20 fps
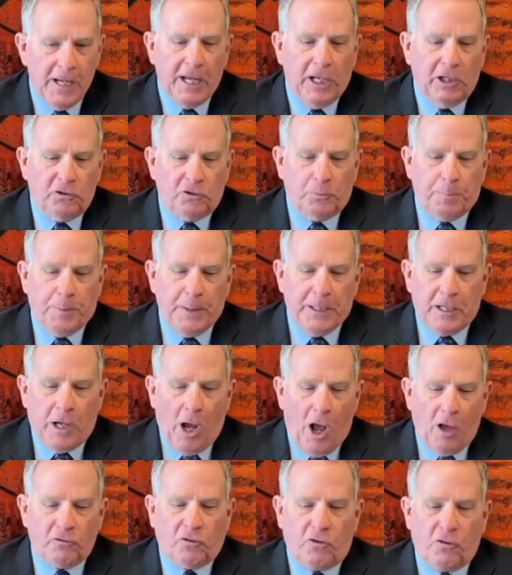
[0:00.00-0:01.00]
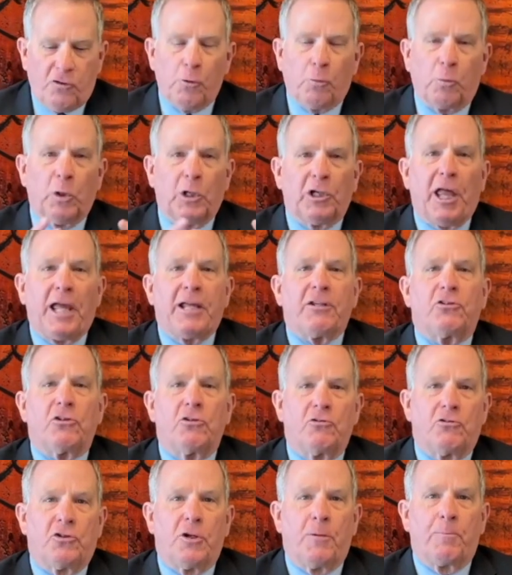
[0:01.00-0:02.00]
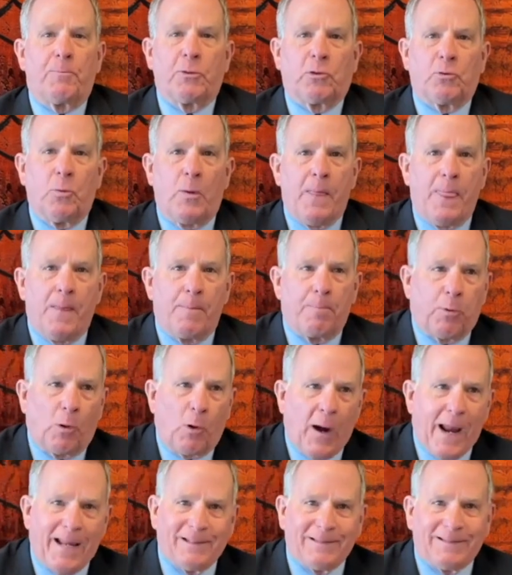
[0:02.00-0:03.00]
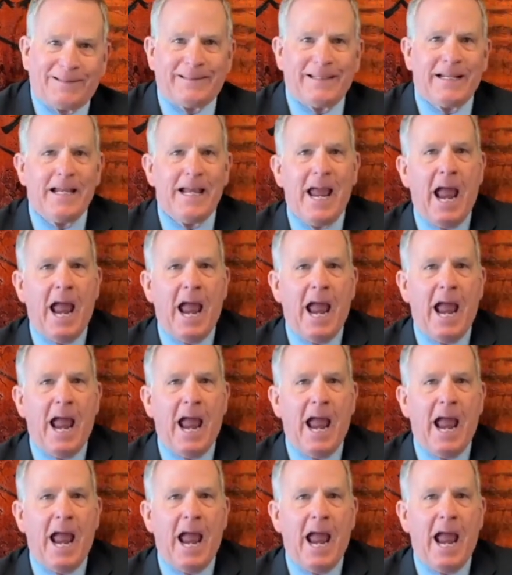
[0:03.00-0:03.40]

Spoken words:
it's because the relationship between the branch